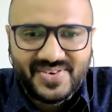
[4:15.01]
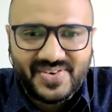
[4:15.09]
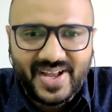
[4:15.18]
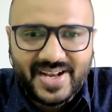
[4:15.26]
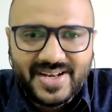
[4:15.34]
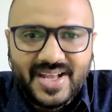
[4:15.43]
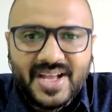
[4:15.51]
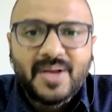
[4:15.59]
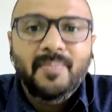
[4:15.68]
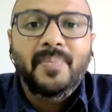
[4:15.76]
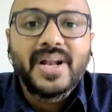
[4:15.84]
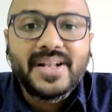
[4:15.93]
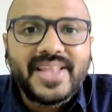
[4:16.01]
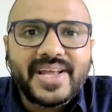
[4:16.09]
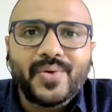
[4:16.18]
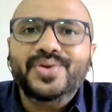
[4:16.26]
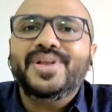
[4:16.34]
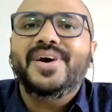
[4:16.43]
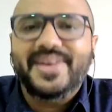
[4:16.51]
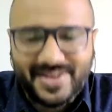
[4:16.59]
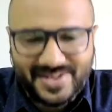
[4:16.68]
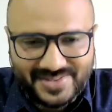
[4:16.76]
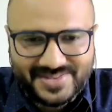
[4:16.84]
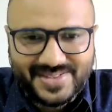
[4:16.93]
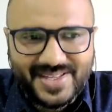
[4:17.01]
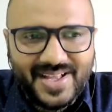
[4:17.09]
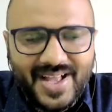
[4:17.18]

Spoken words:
right? Build their own careers.